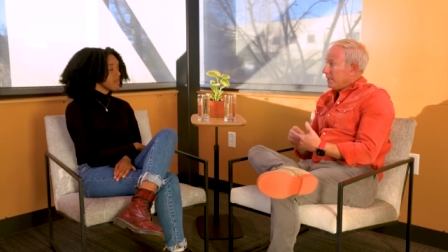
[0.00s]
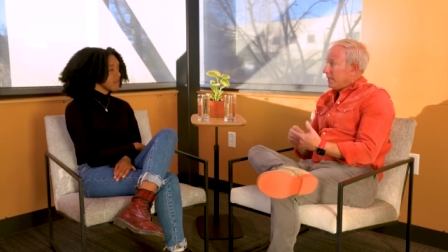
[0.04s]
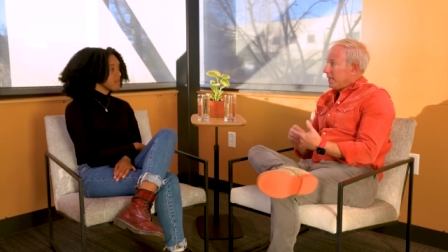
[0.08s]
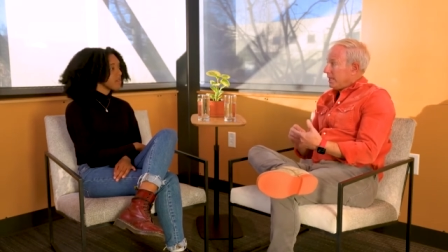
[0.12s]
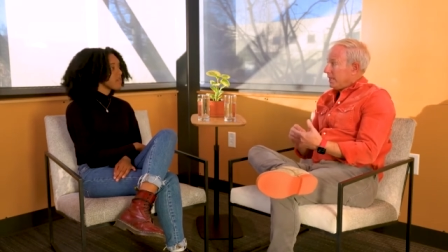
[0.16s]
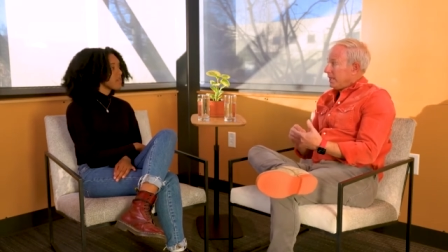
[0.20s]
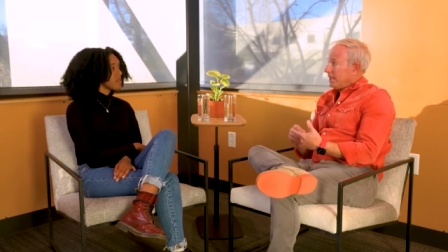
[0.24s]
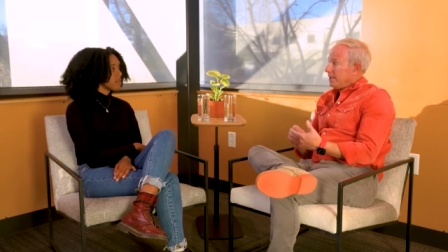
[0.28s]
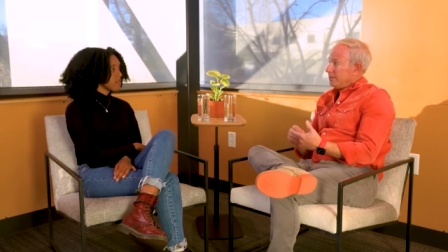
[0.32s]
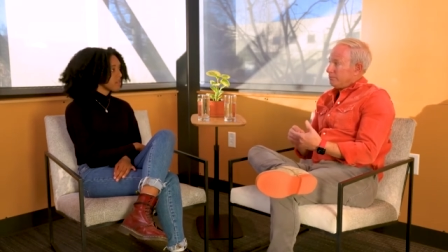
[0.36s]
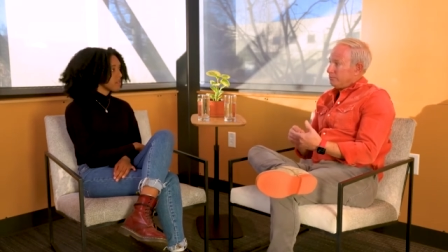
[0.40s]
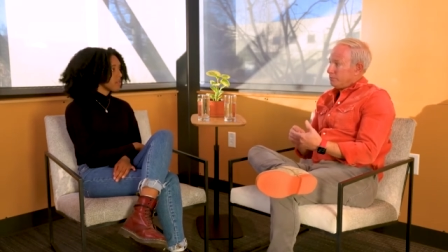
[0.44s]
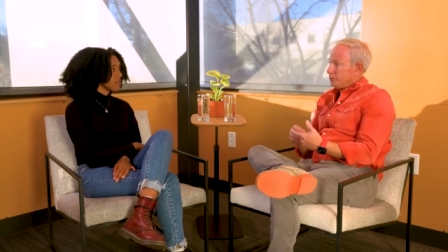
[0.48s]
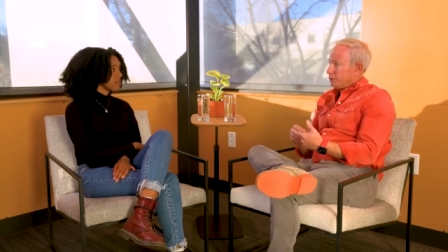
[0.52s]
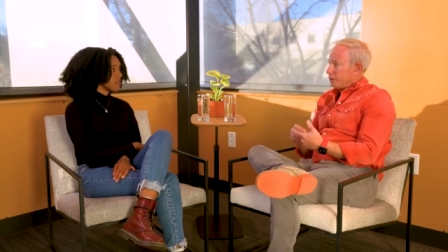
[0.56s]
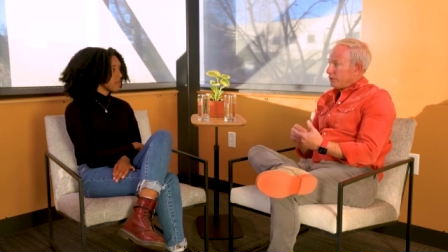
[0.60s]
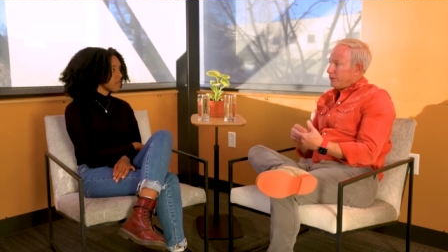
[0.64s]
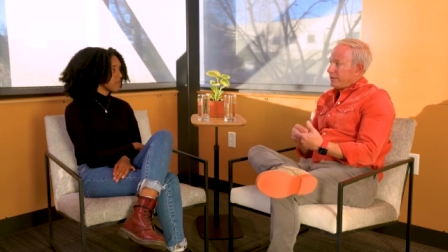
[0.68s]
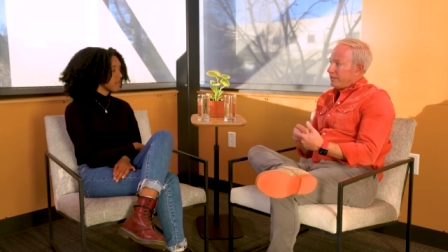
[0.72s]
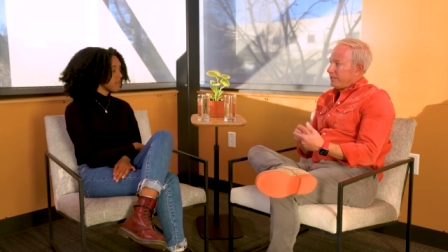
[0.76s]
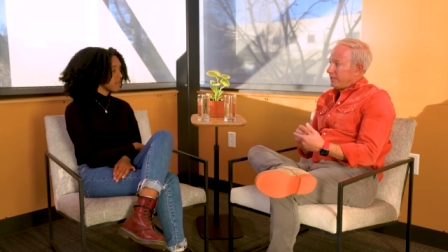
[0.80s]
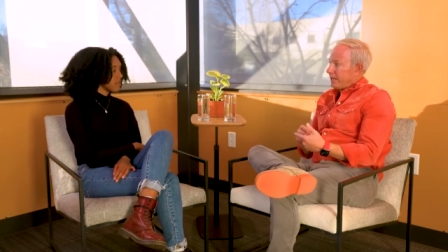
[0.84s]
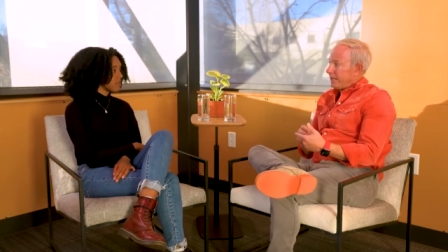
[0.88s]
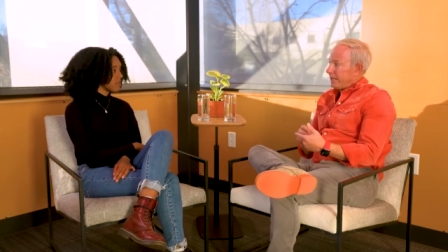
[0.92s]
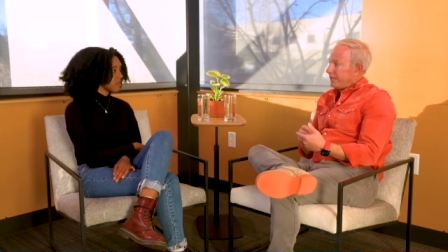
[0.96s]
so
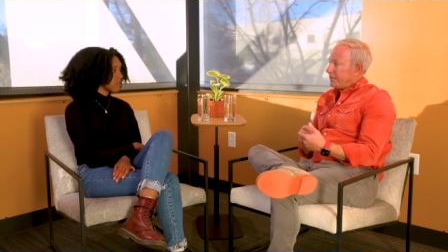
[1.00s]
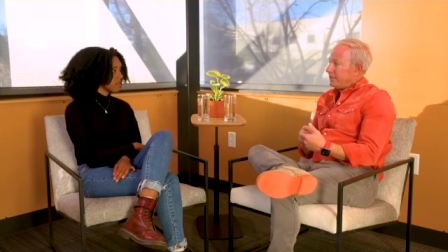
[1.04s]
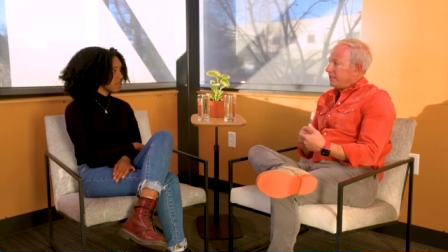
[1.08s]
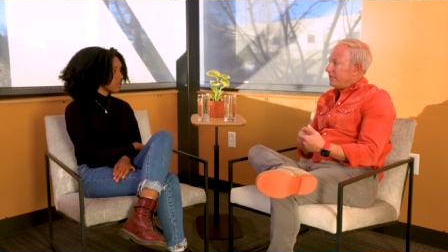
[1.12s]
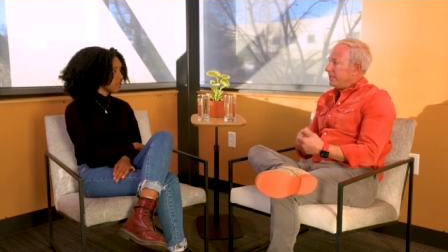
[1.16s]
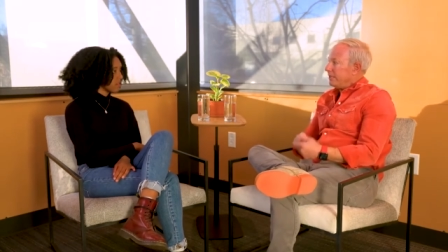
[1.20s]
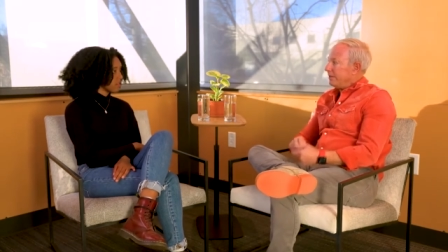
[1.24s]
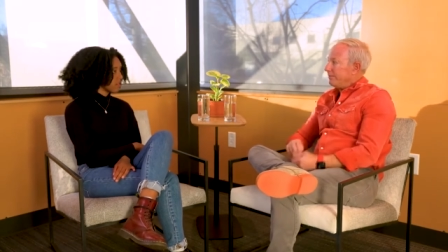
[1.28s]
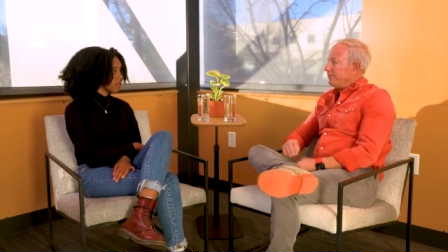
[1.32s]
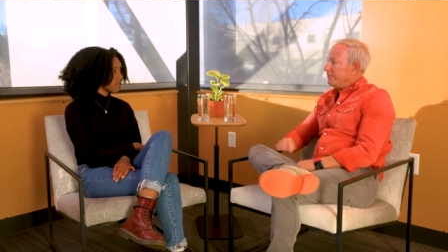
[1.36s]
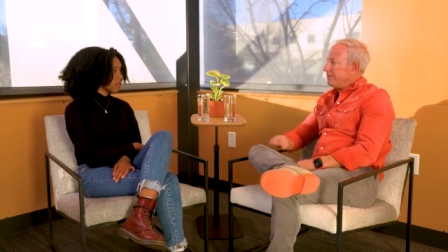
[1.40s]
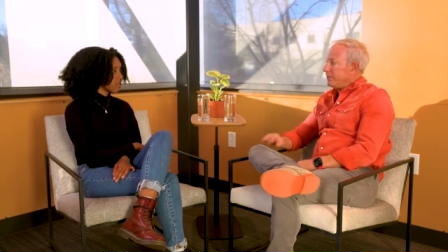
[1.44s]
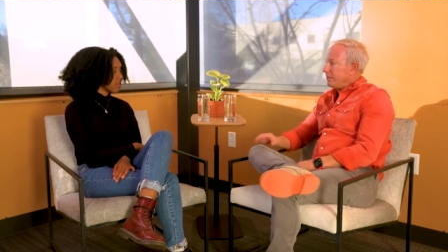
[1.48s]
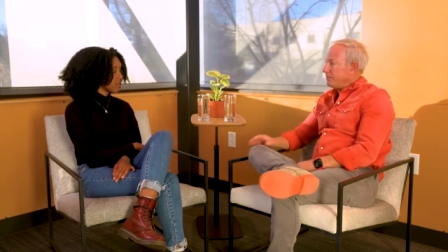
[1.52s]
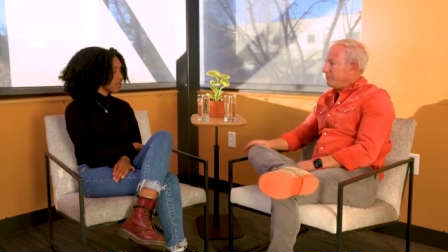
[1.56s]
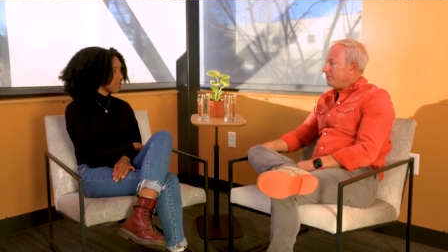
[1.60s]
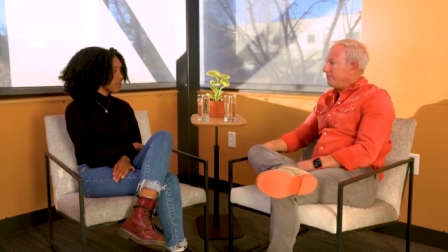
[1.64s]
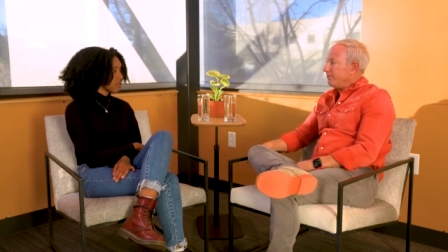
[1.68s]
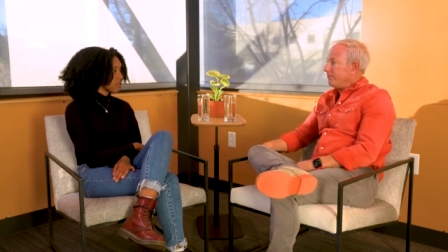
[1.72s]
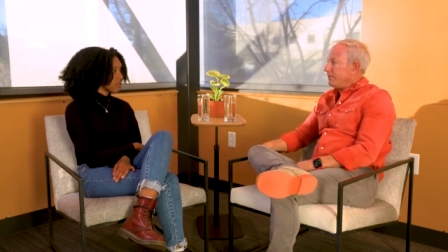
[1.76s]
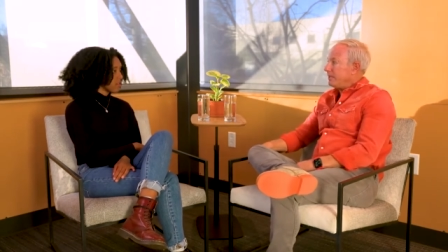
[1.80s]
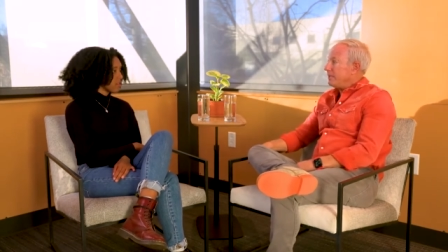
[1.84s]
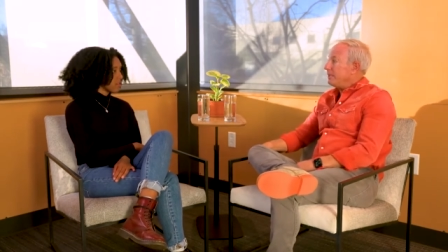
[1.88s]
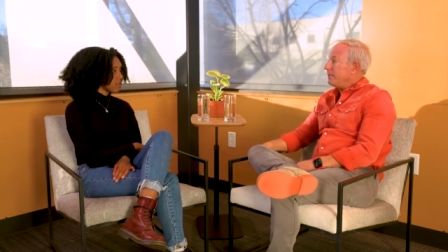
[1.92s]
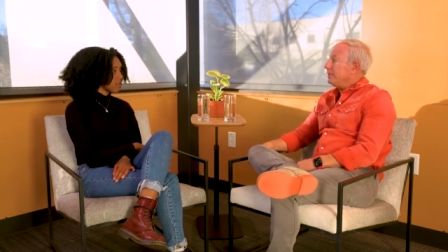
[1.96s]
that I can give them,